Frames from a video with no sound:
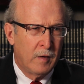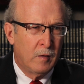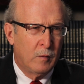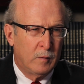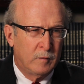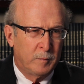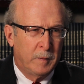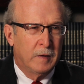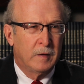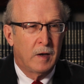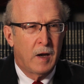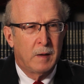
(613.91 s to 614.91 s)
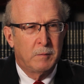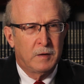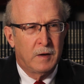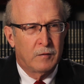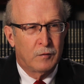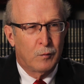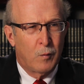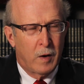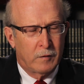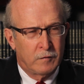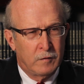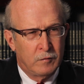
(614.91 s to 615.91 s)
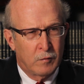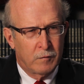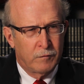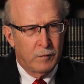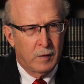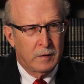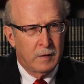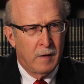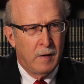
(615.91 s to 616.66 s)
We spend time together watching your foot